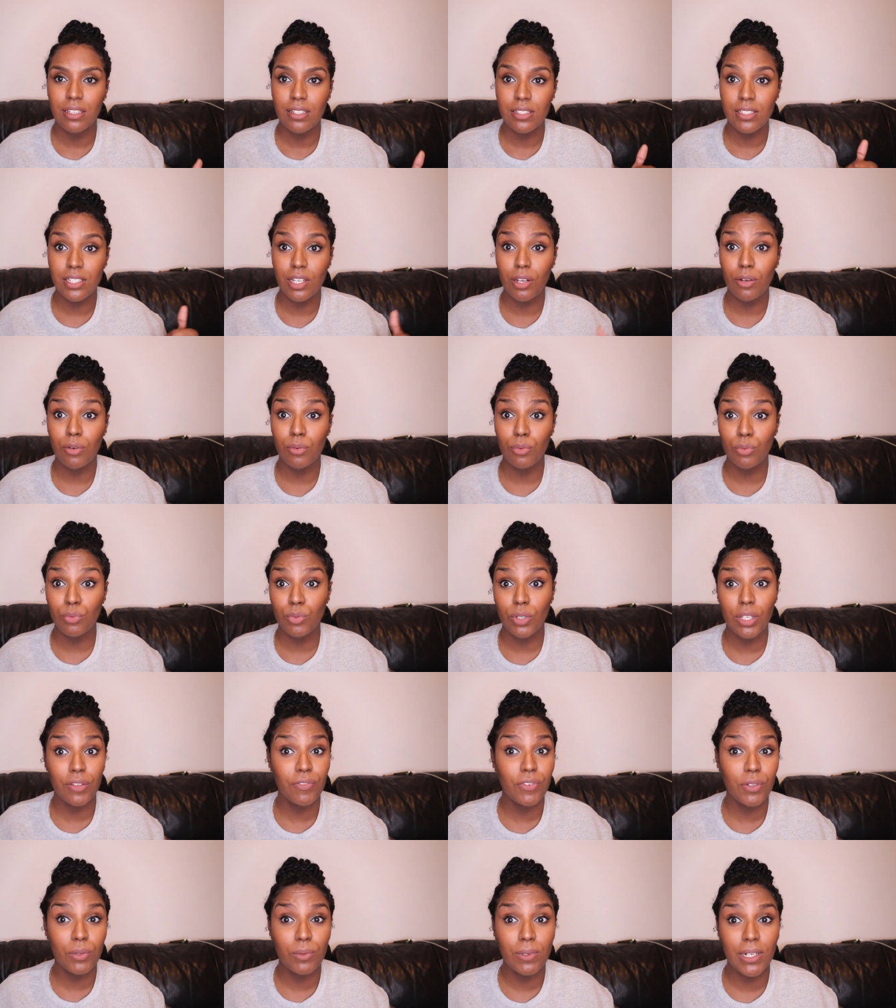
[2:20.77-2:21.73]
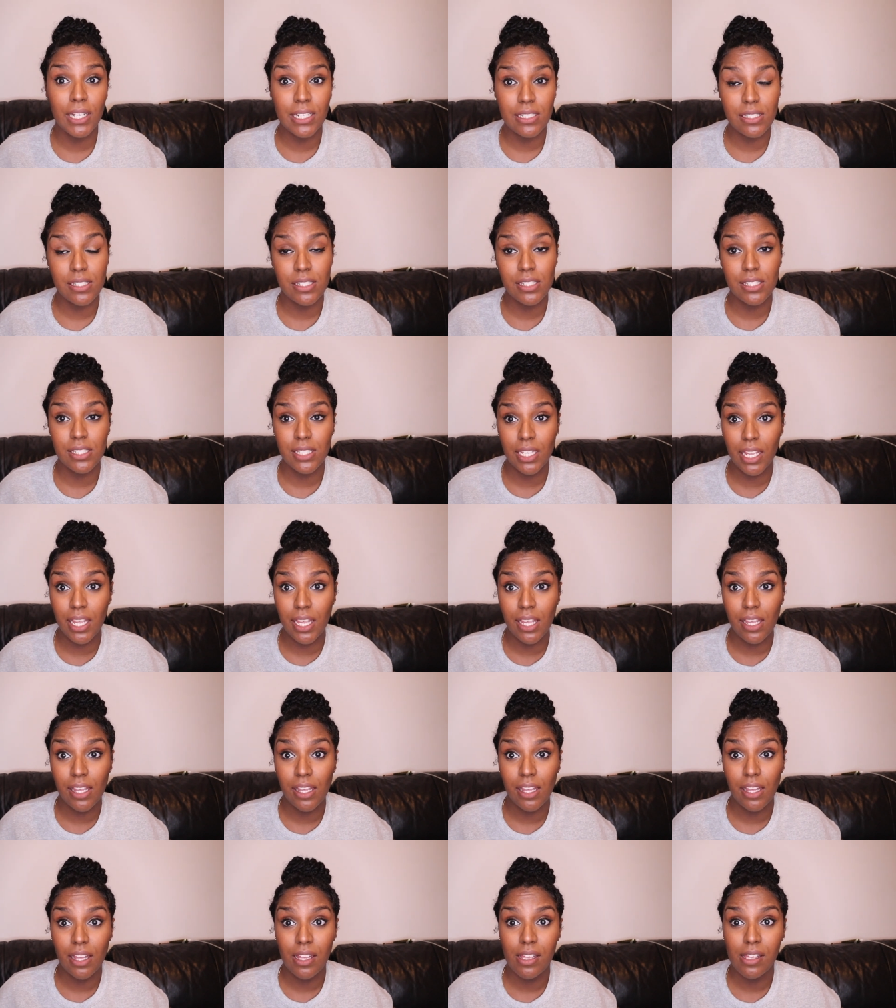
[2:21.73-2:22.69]
So if you would like to
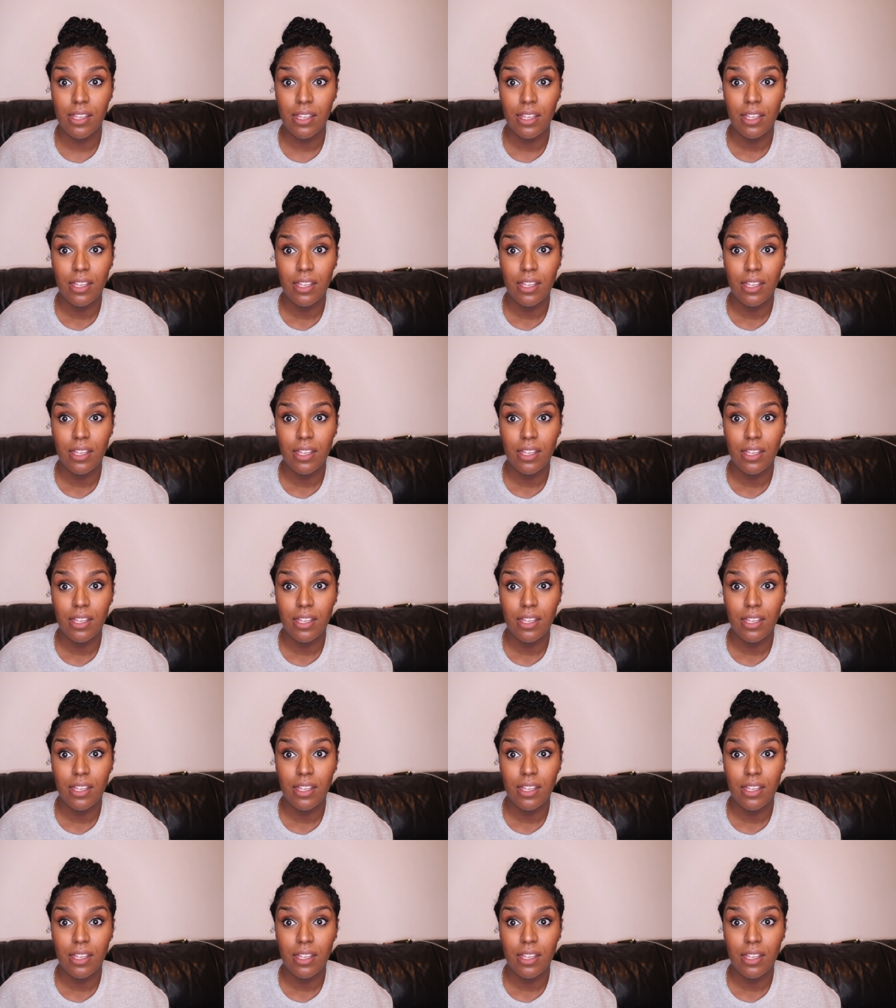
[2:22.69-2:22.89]
see